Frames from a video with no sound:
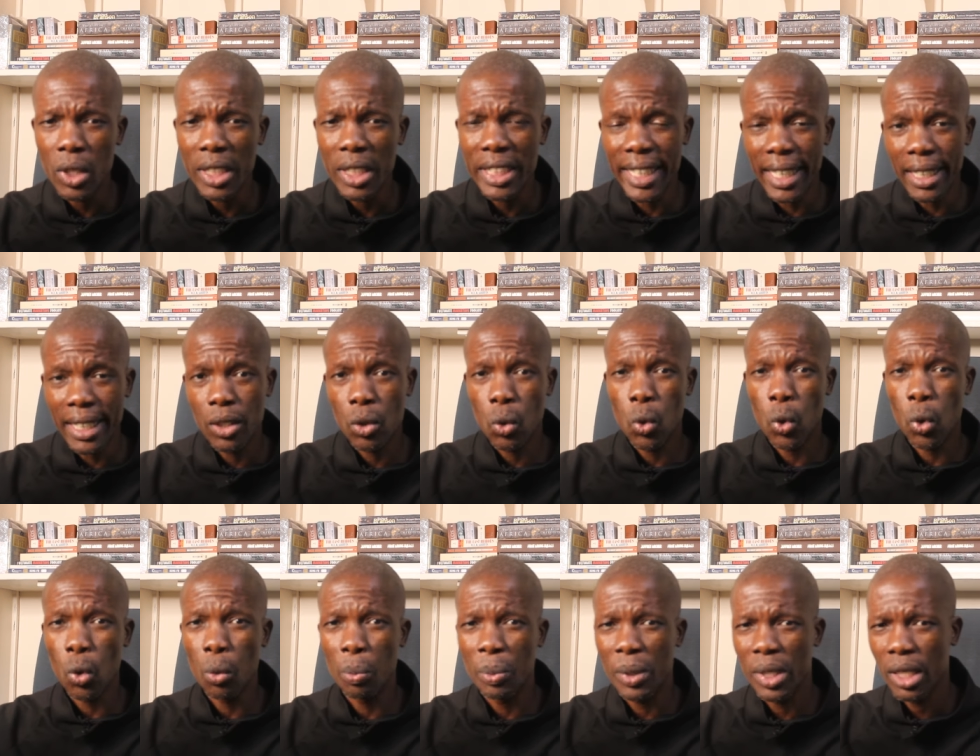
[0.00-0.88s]
chat
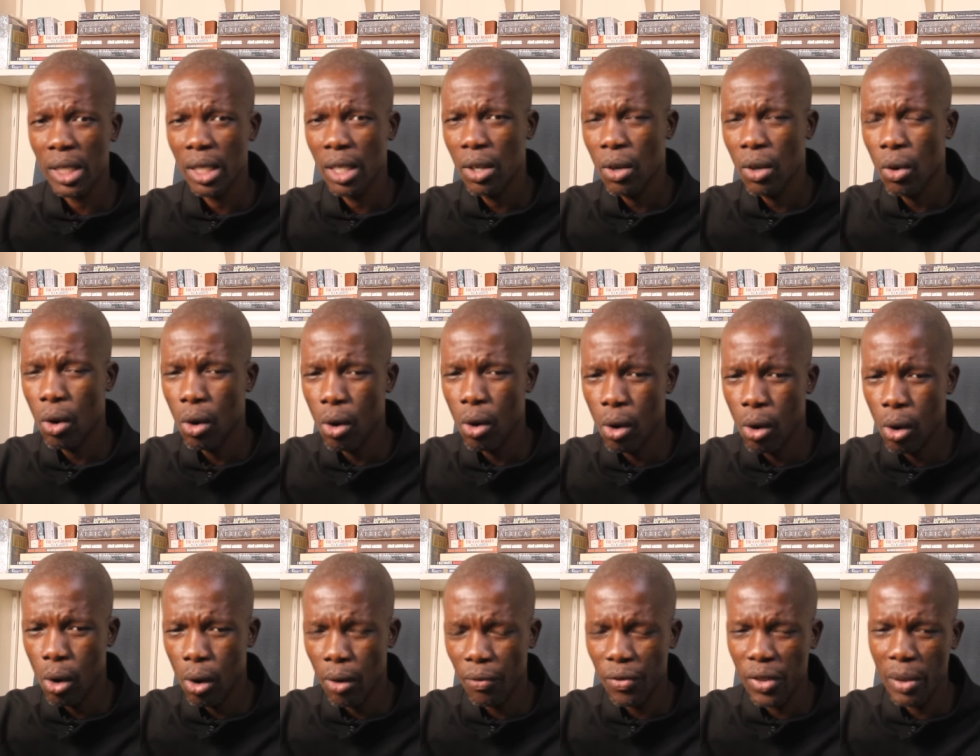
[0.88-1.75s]
groups
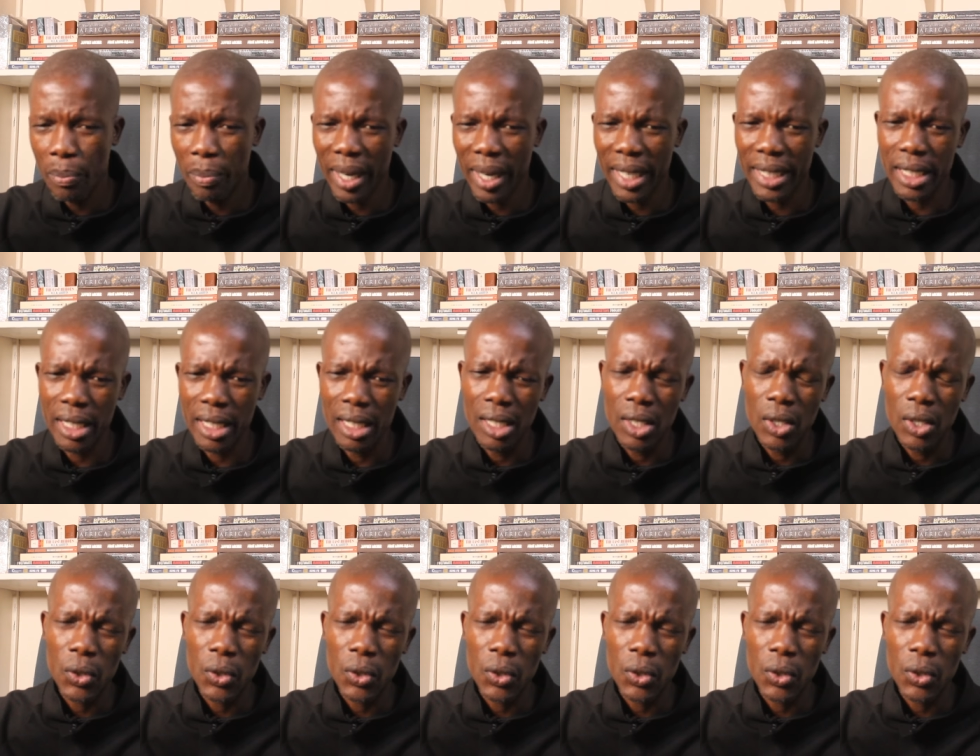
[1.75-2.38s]
of the party.